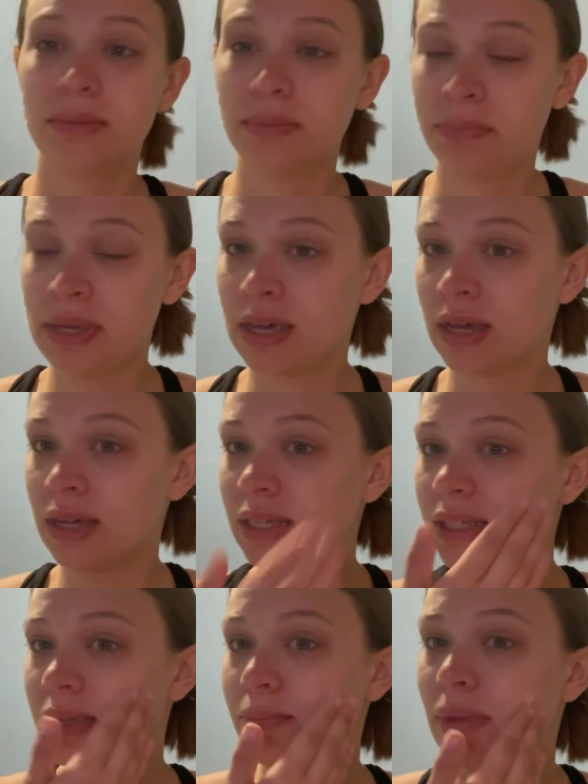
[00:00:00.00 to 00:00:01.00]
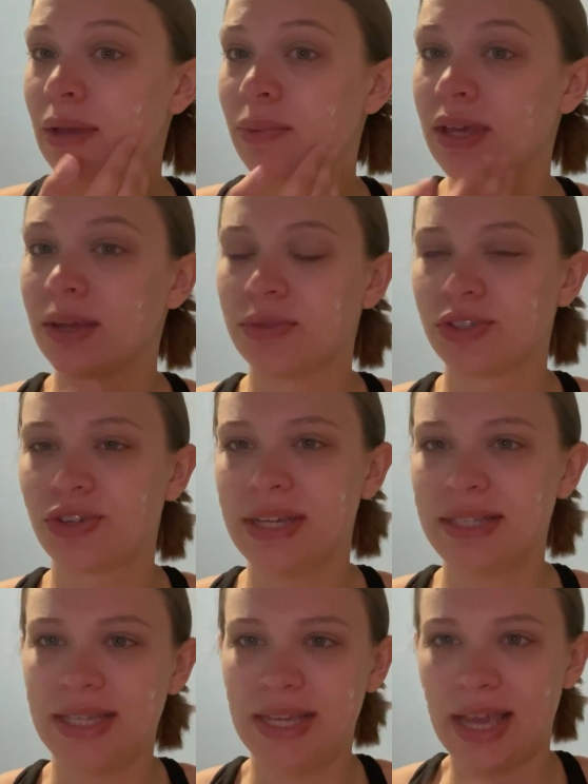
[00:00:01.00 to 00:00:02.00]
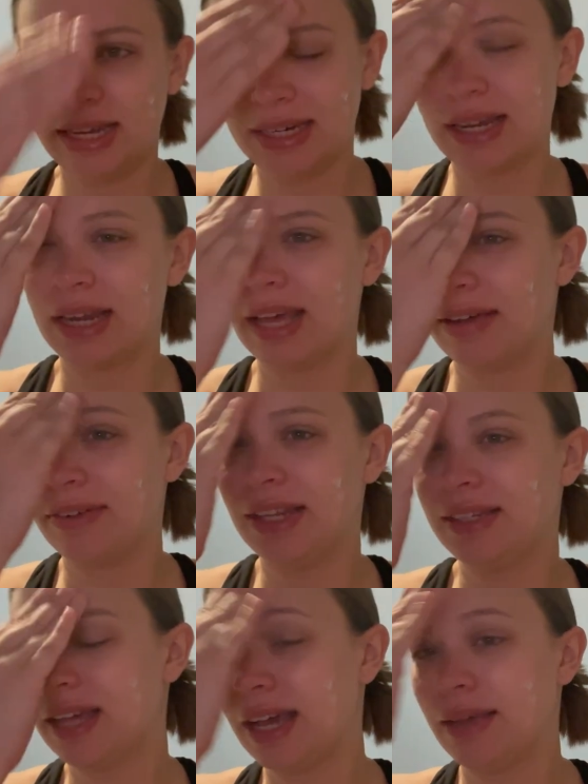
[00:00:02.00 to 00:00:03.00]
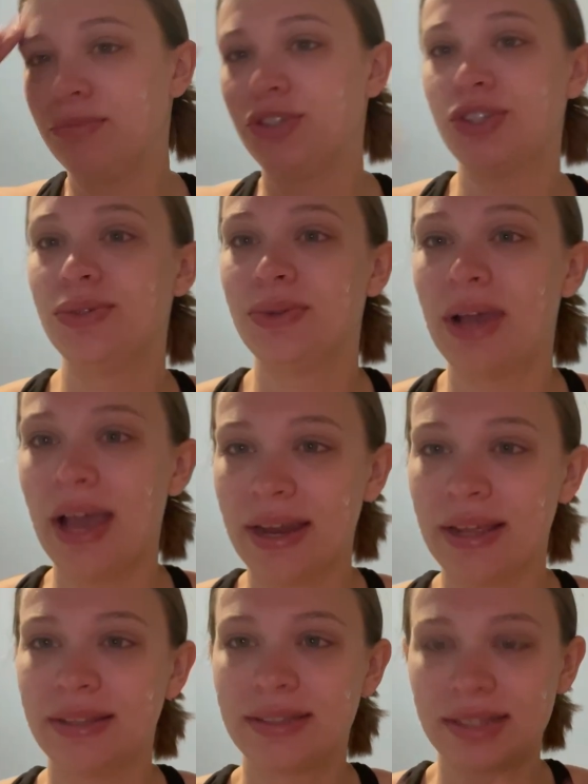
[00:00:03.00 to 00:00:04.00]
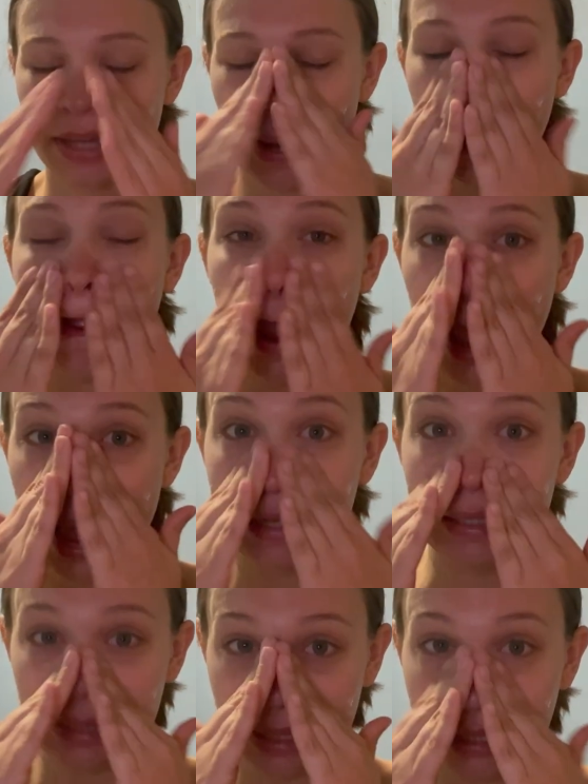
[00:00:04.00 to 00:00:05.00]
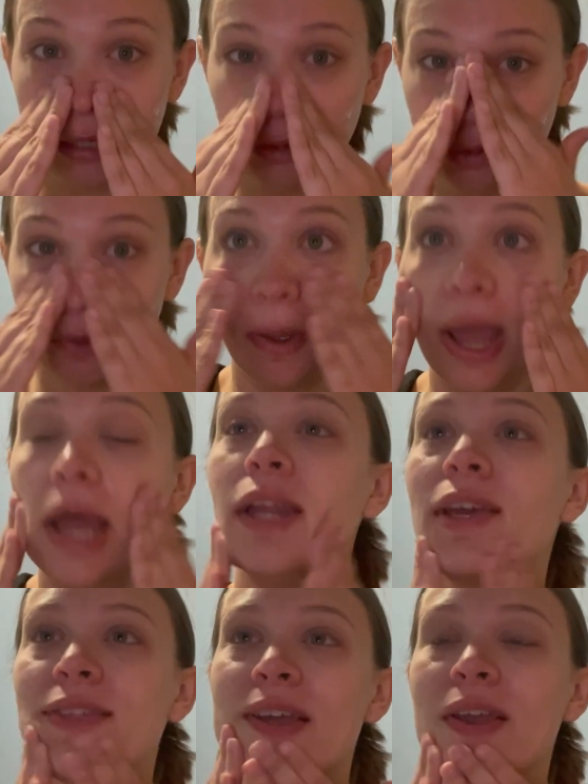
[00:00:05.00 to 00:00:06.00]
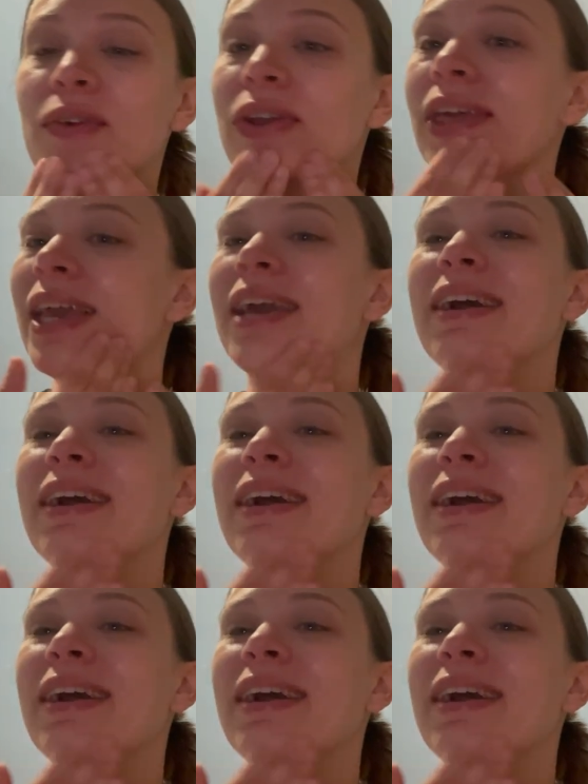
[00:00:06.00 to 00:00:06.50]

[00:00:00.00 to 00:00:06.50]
because my weekend was crazy. I did not have any time to edit anything or do anything really.